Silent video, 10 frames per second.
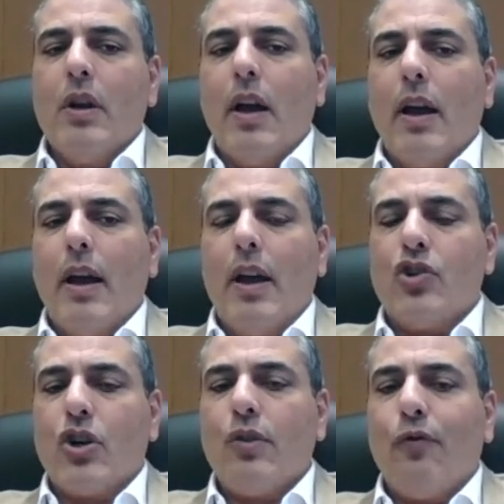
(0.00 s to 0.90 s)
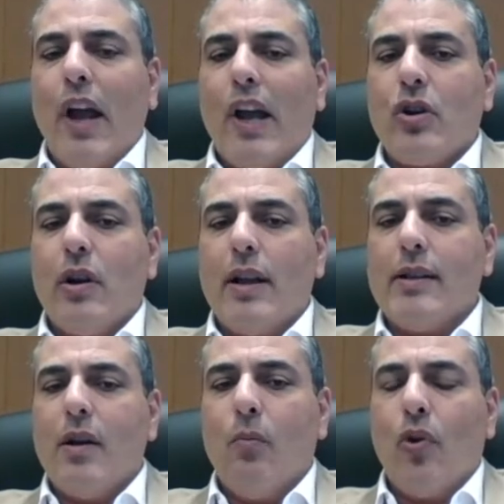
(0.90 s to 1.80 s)
ejection fraction
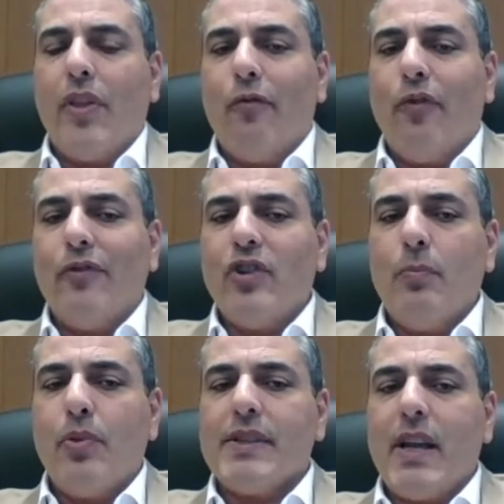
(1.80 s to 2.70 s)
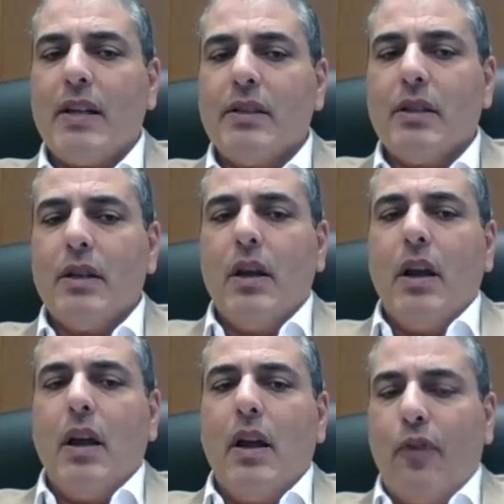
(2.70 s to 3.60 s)
more than 50%,
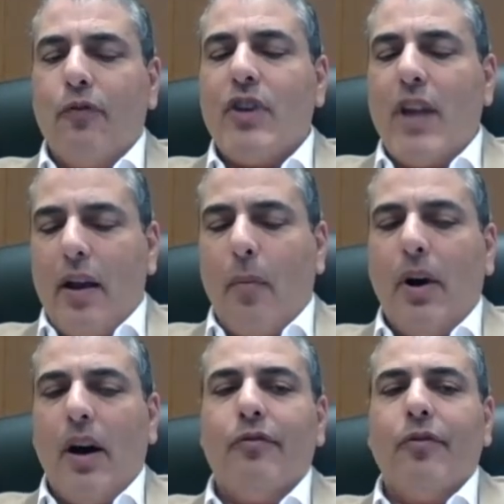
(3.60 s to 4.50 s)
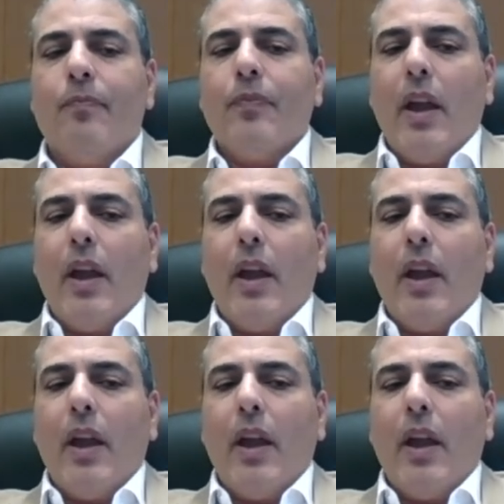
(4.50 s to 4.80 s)
50 and above.